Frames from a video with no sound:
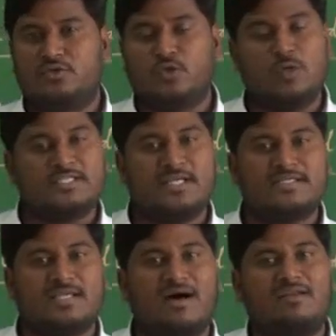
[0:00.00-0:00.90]

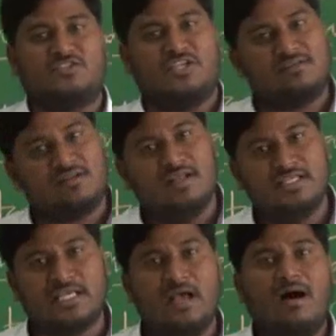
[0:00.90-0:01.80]
soldiers or
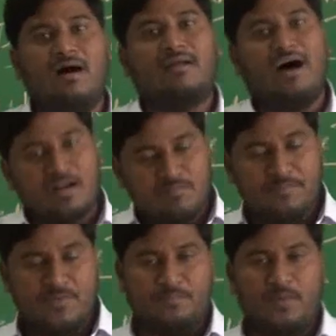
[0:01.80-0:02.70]
generals or
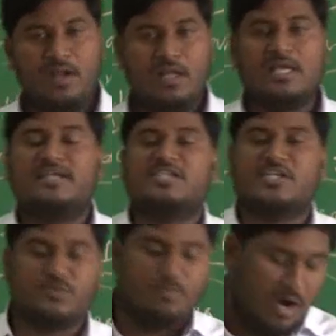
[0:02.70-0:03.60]
army people. It's
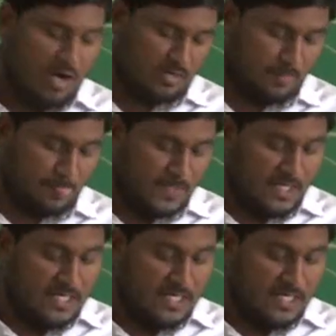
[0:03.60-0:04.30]
a small.